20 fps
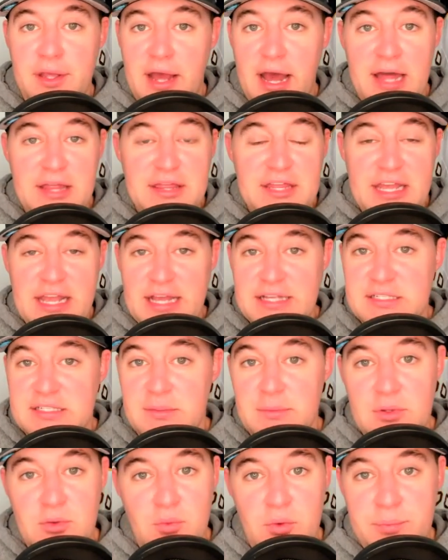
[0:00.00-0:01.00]
I think
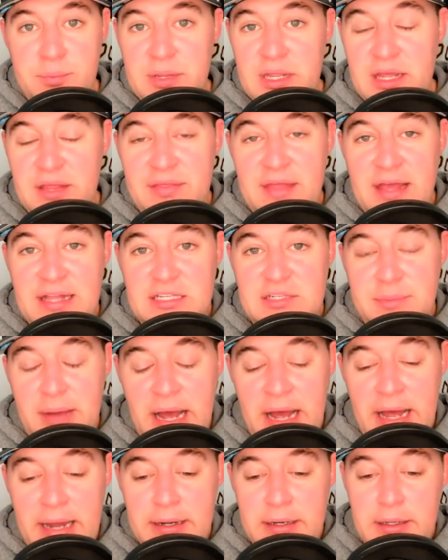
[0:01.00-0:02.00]
SMU would be in that
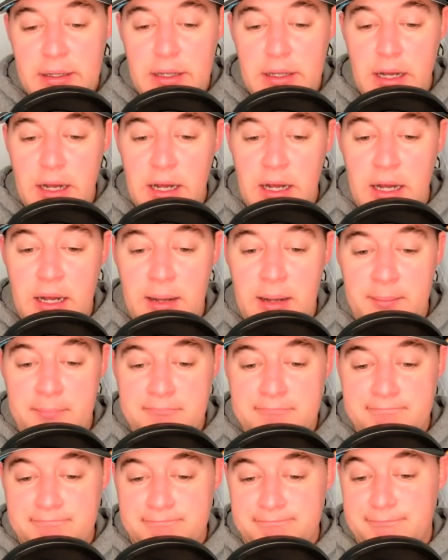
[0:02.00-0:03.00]
spot
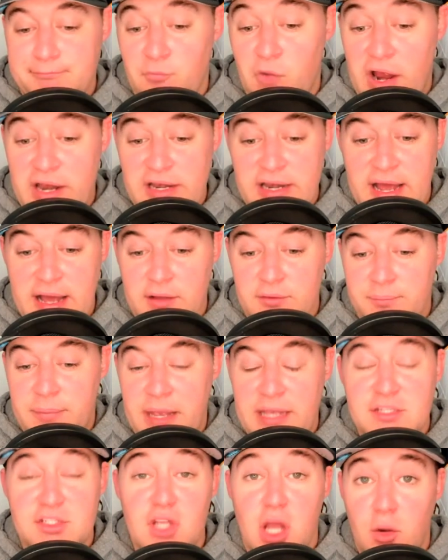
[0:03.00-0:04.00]
right now,
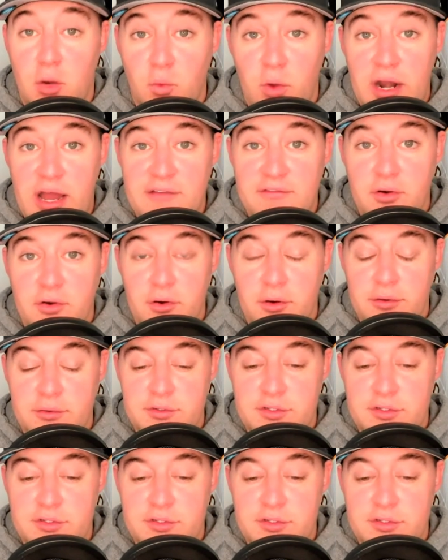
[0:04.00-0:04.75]
based on what I've heard.